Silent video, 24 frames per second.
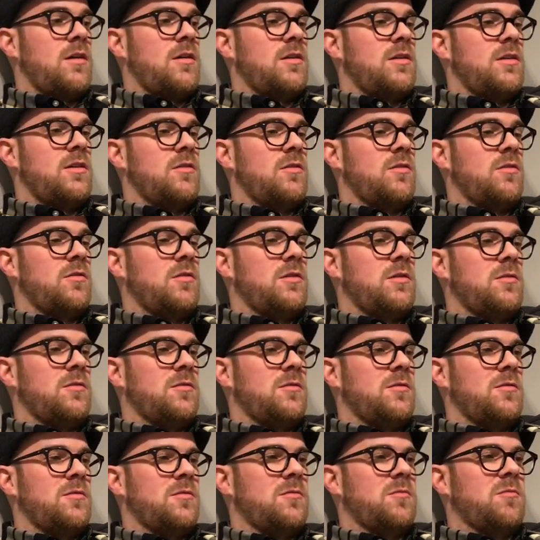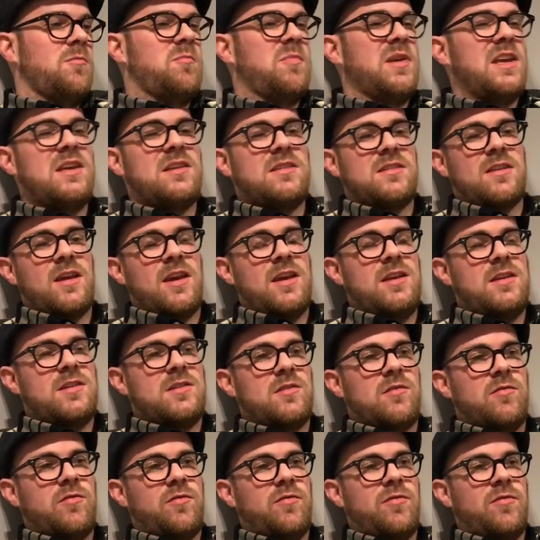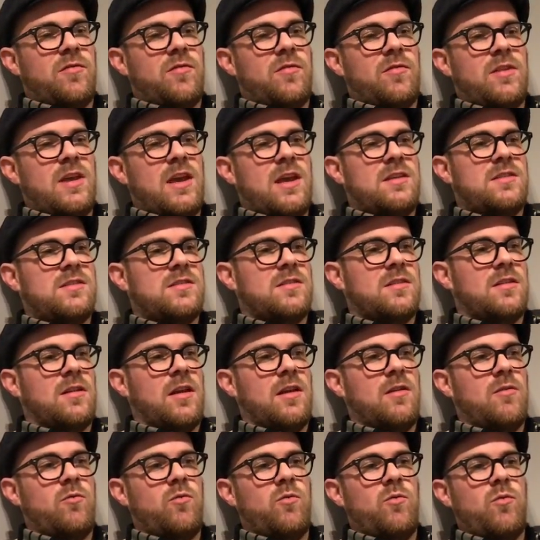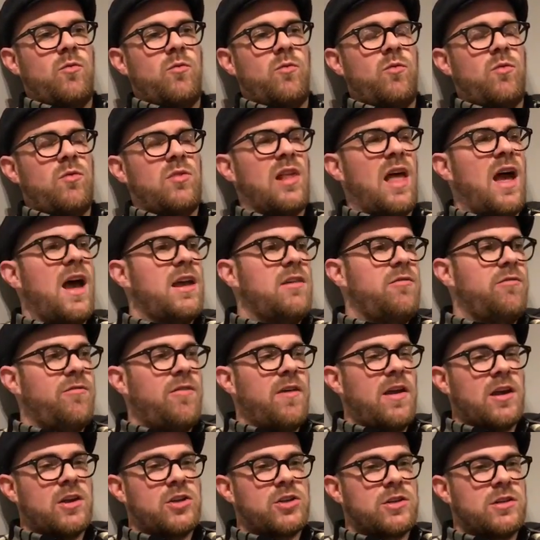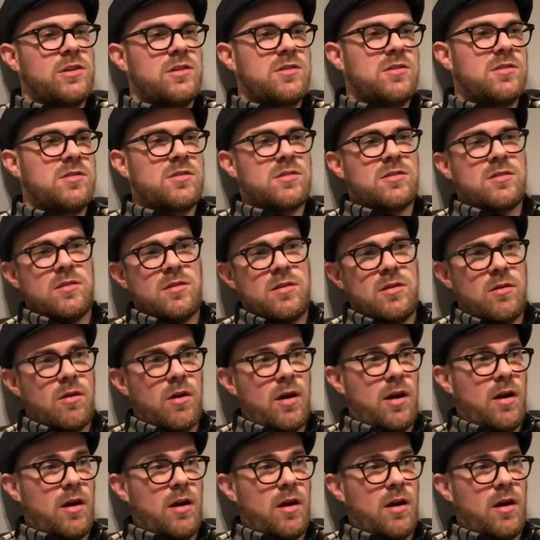you know, B-sides of this and like live versions, you know."